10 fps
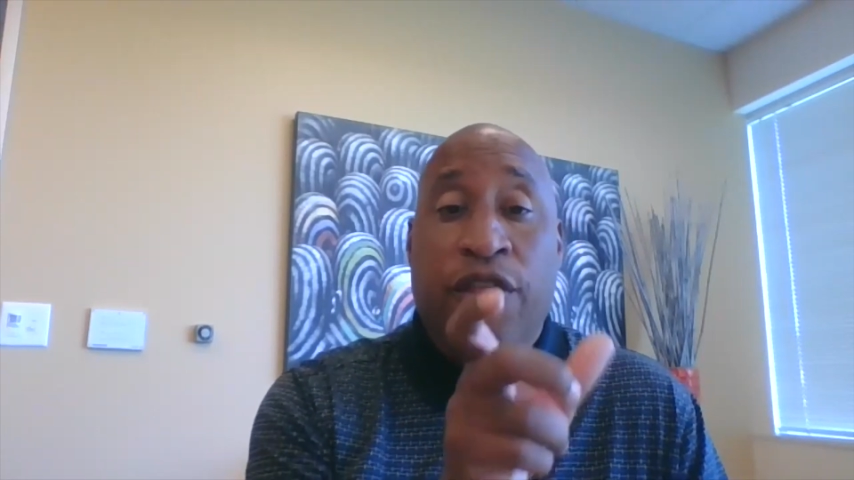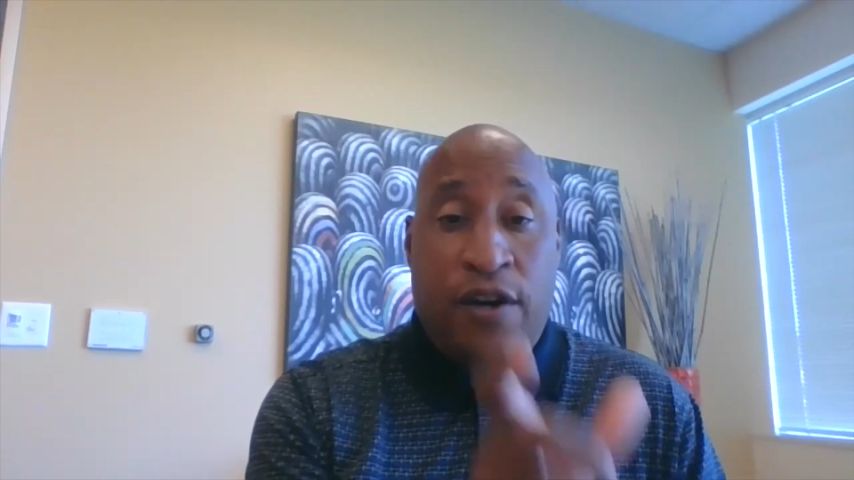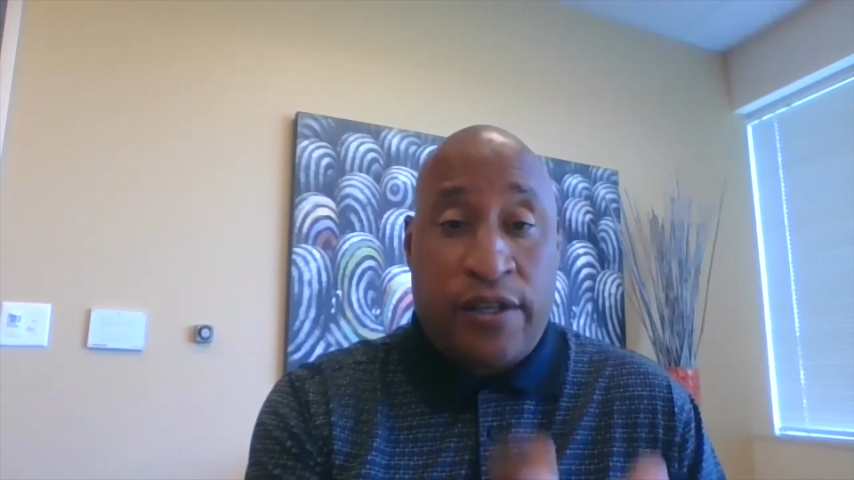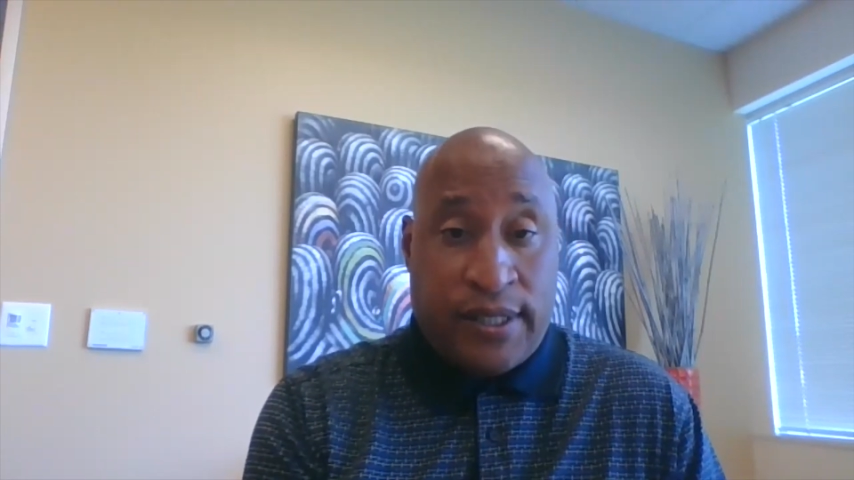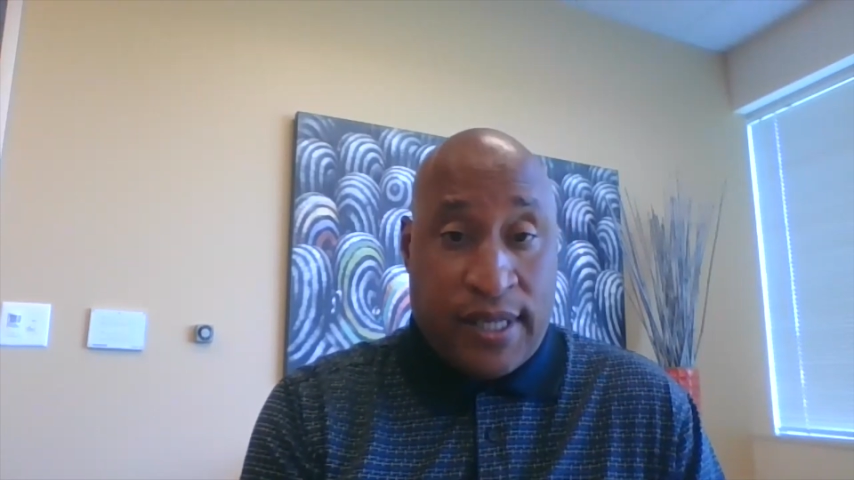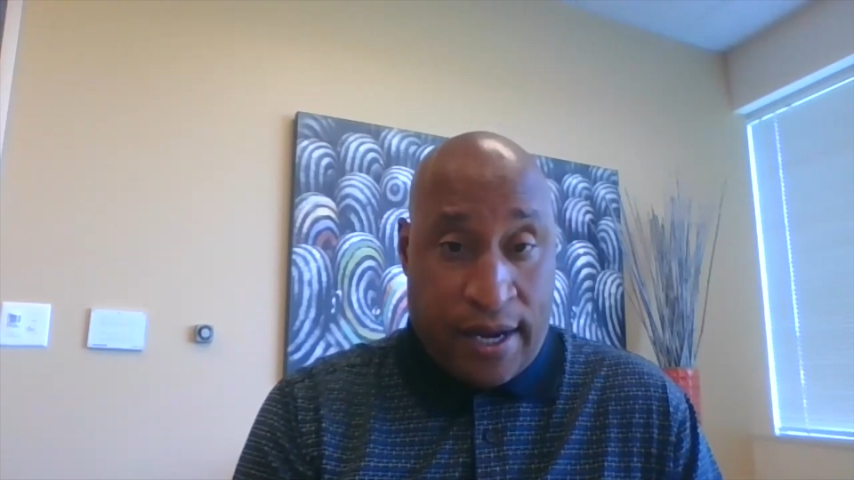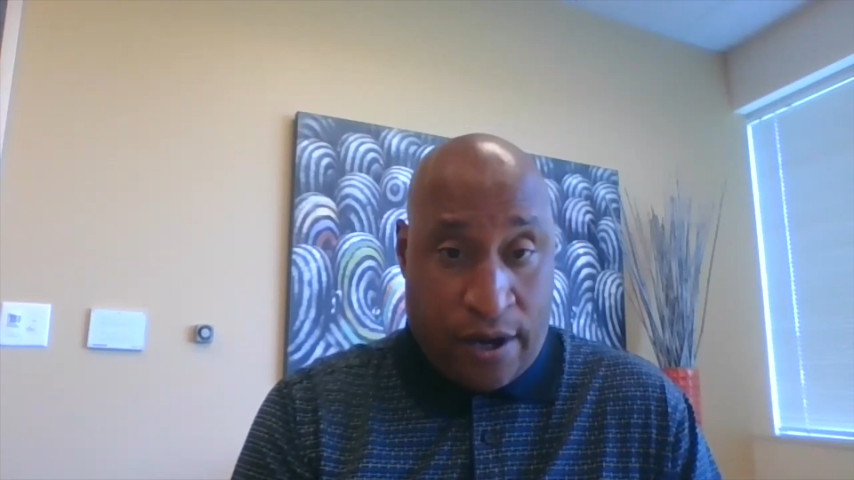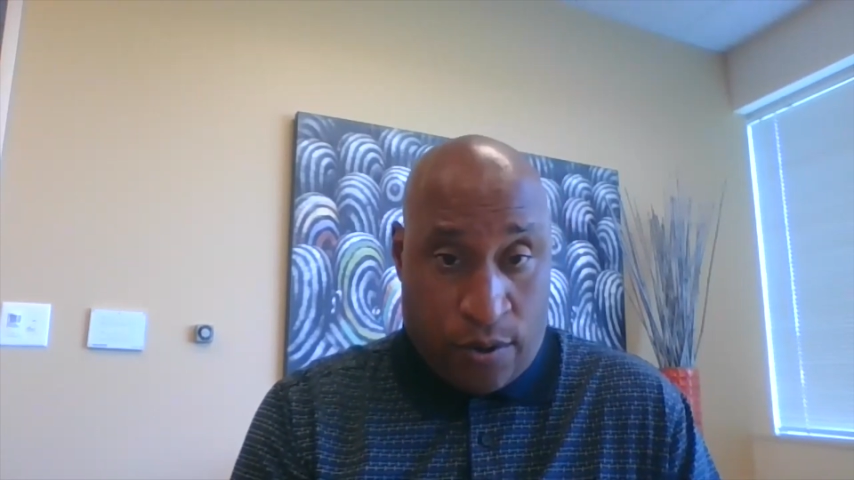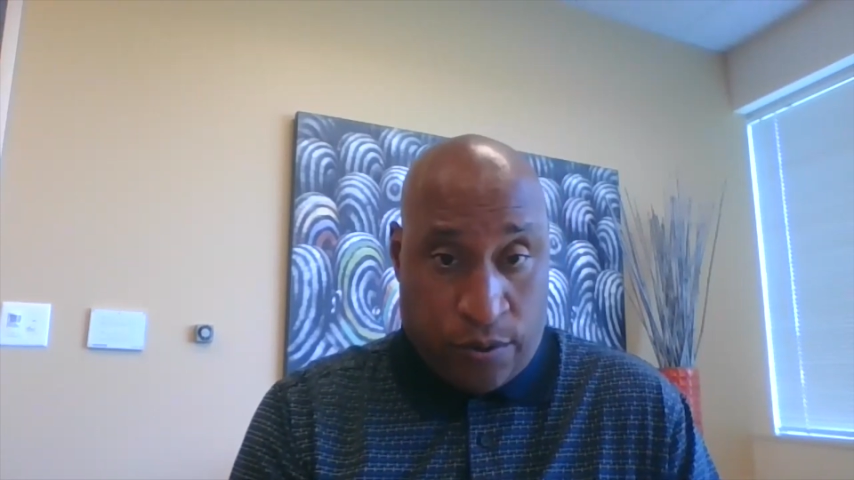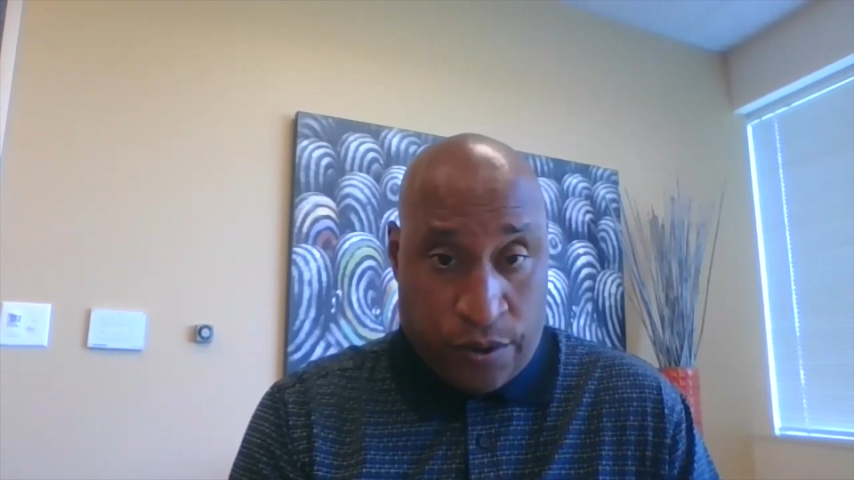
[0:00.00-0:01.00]
our
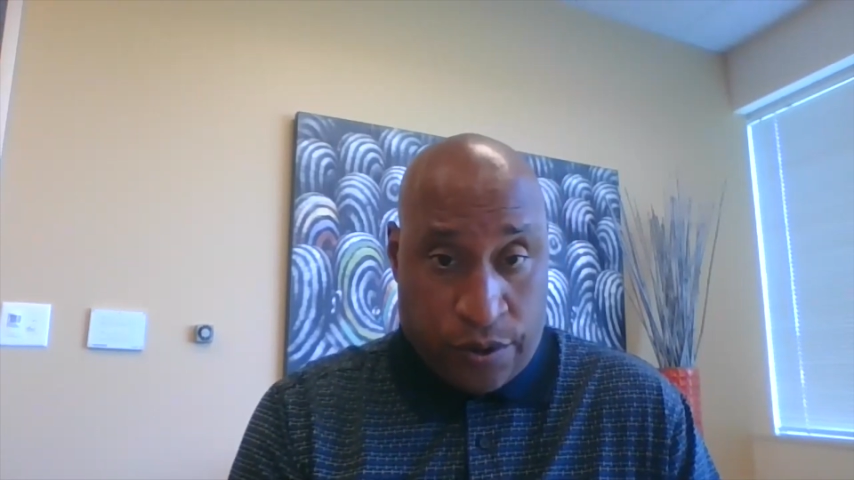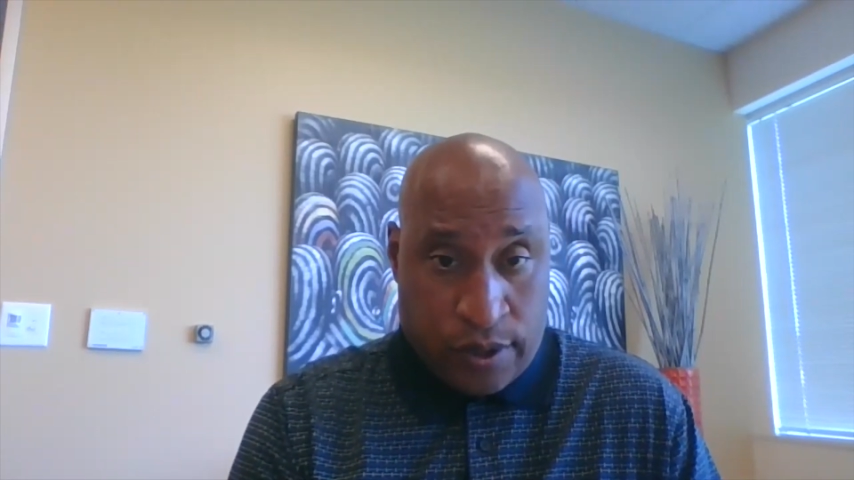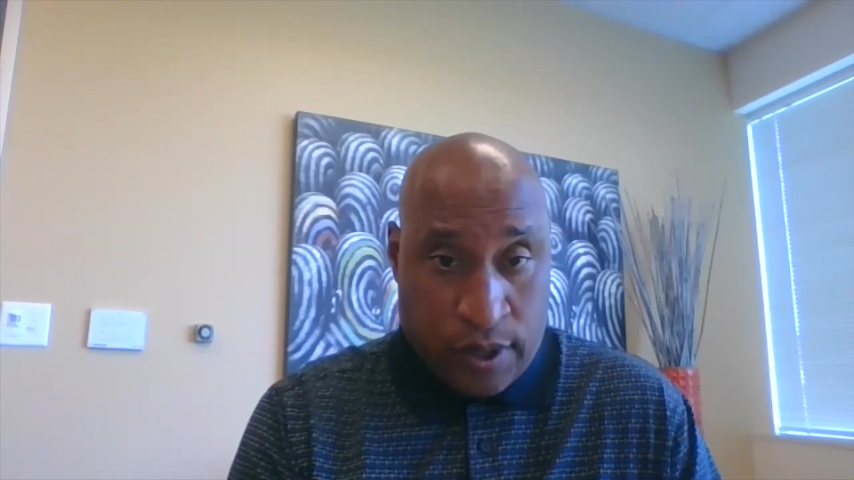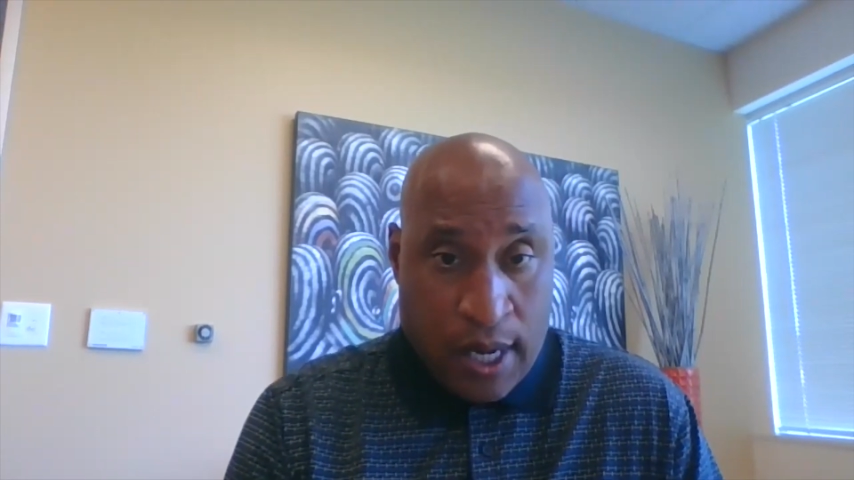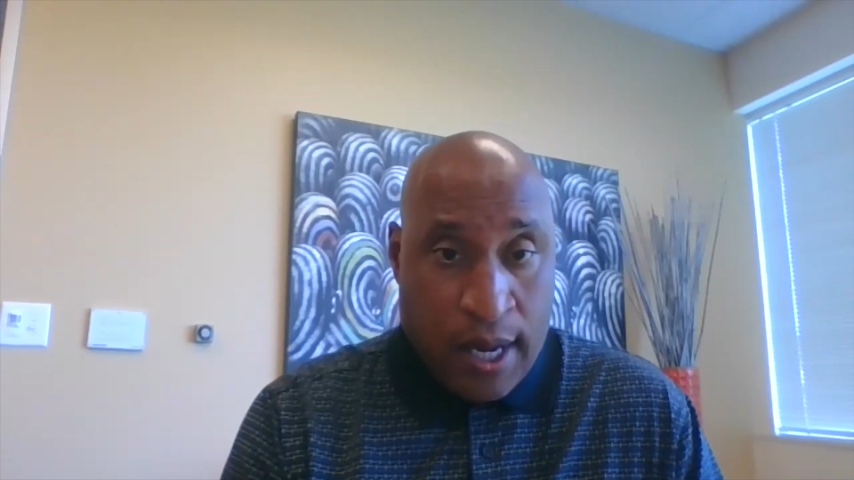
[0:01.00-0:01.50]
stakeholders?